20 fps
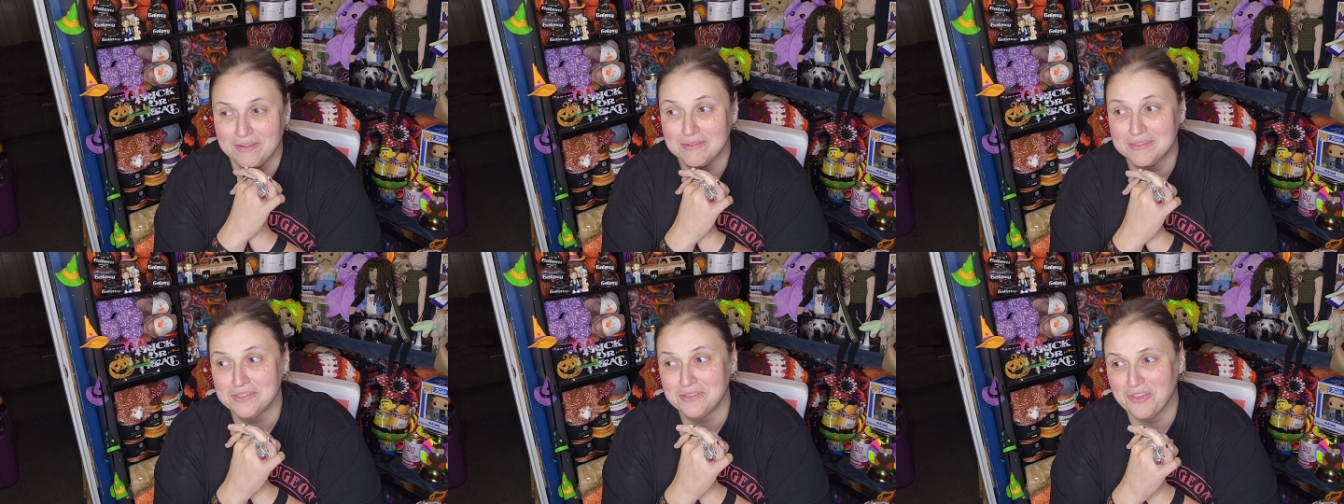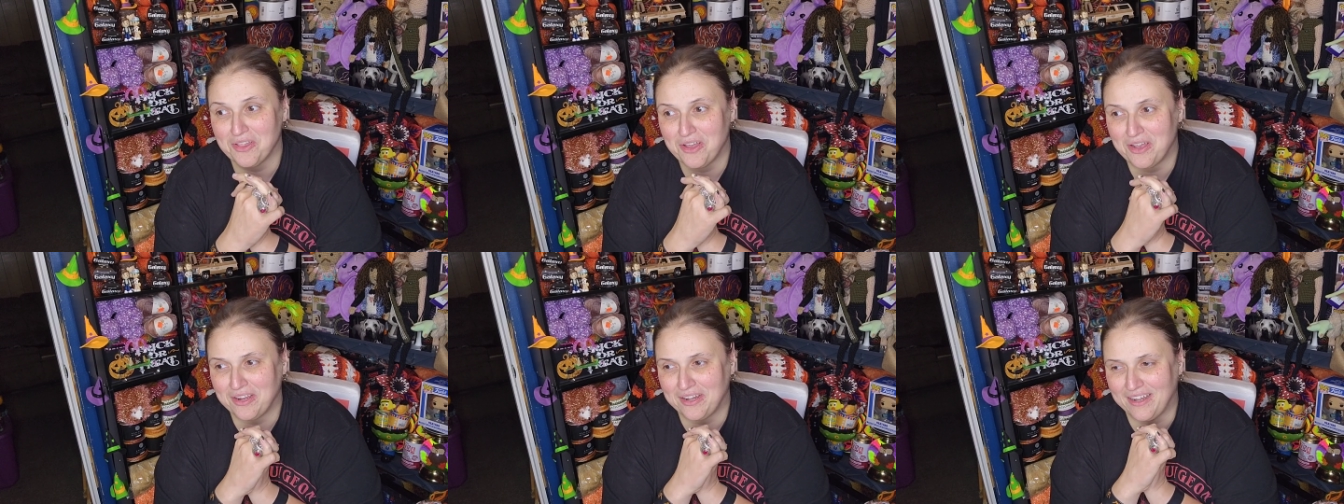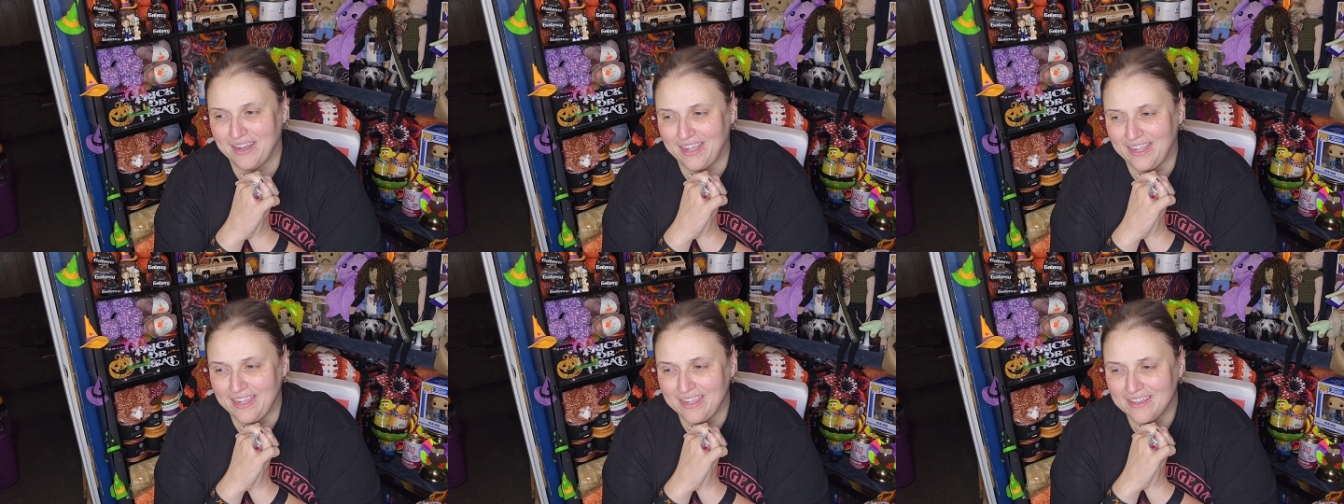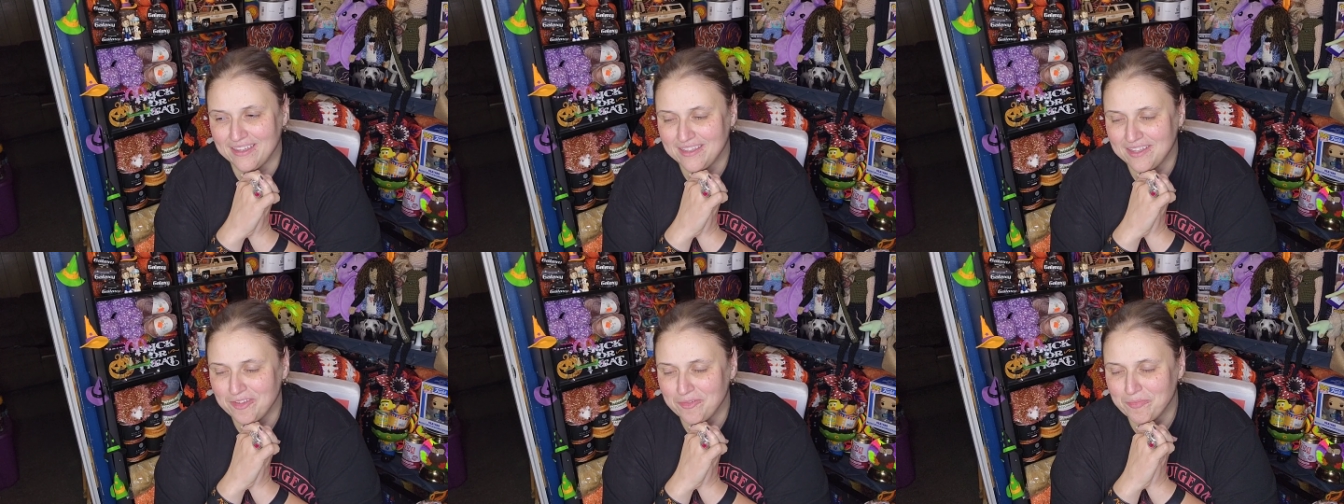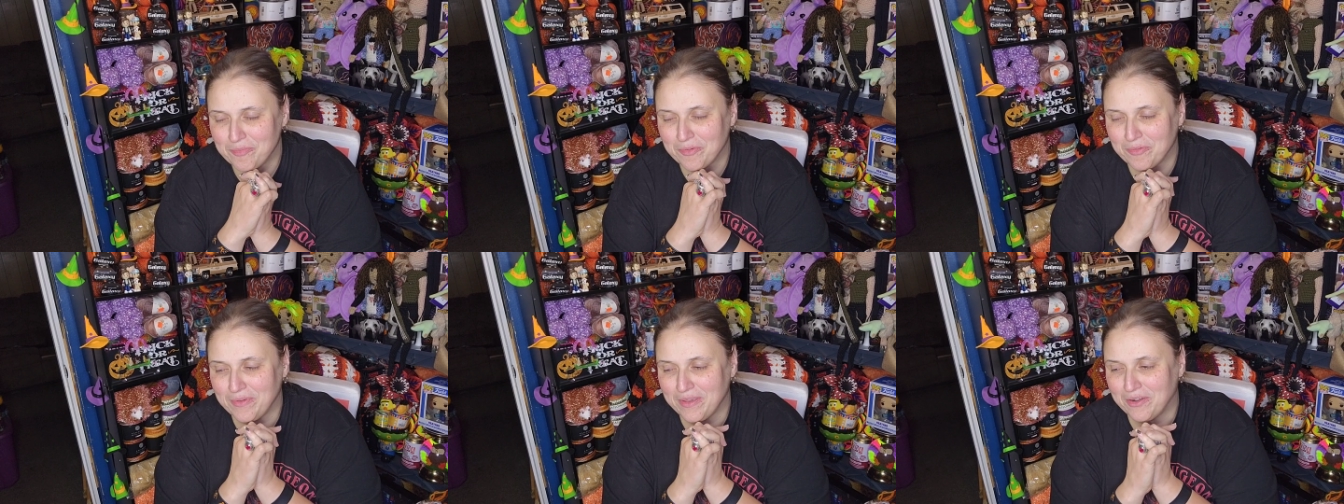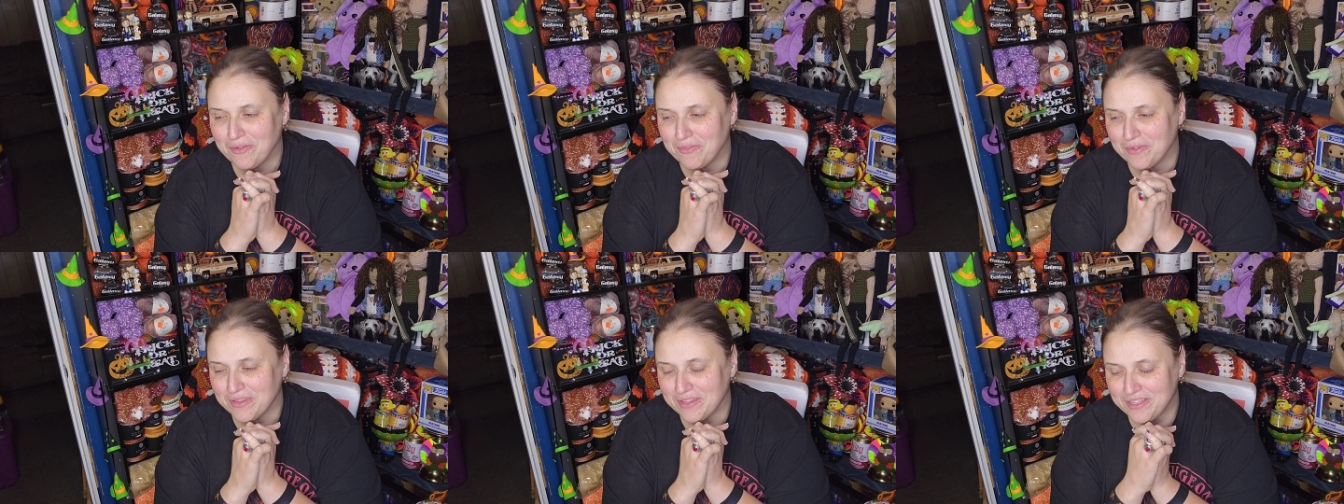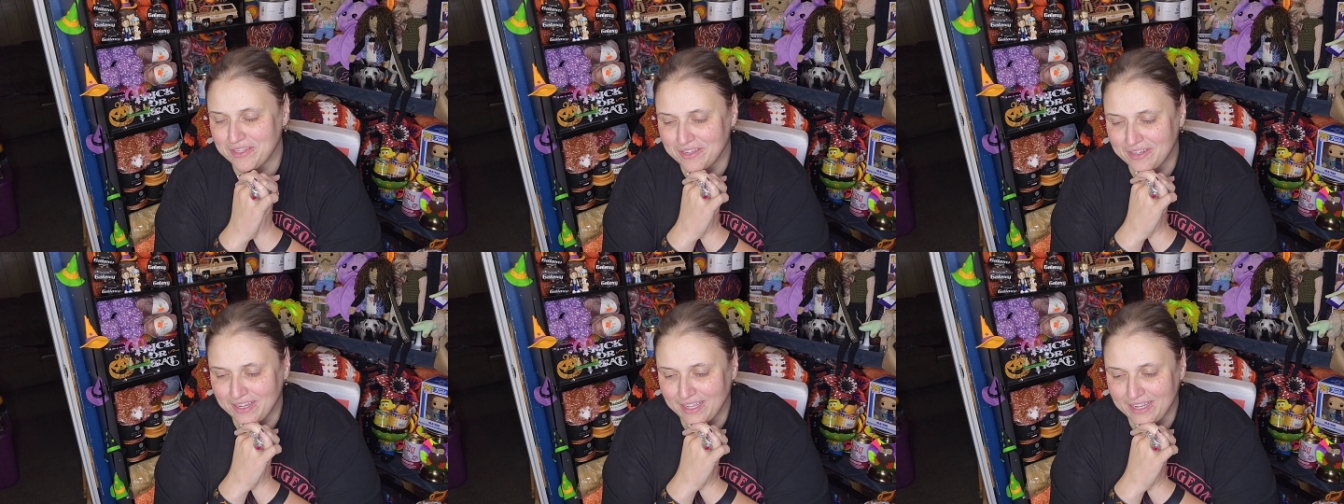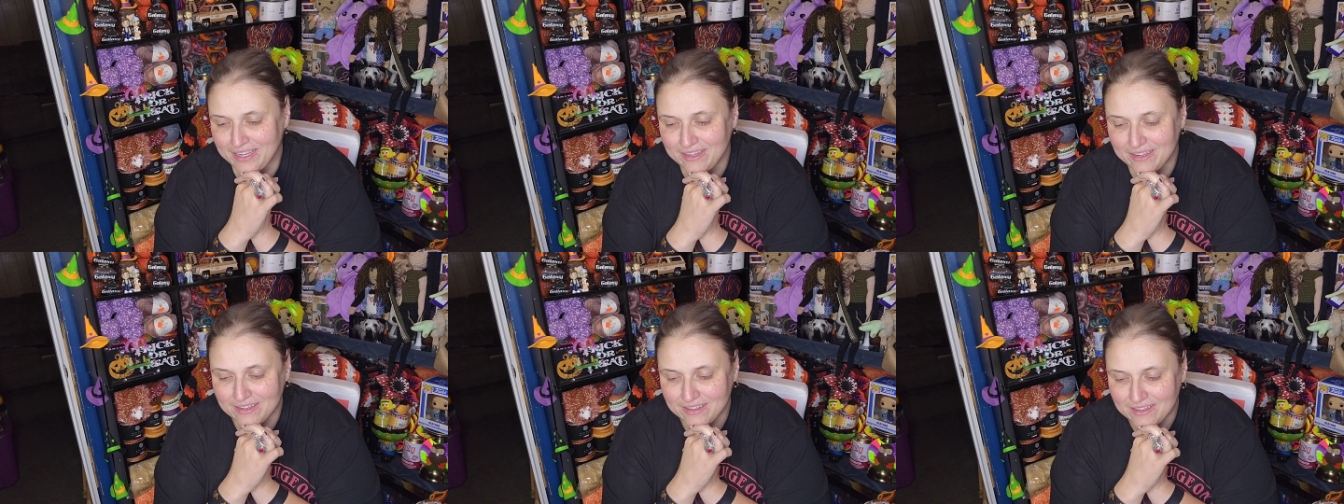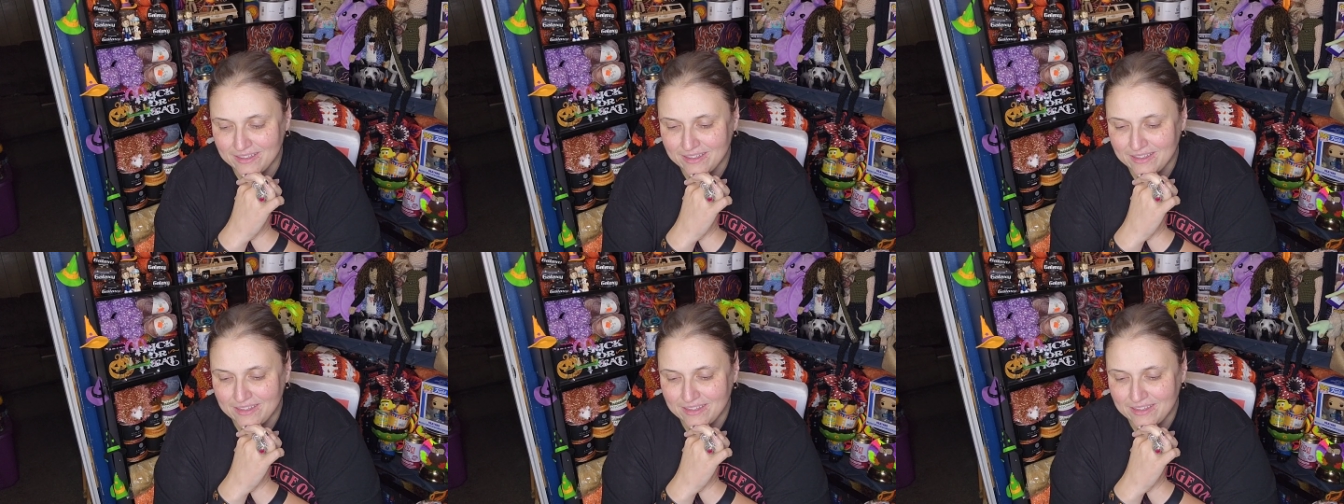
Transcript: It was a long night, but we had a really good night.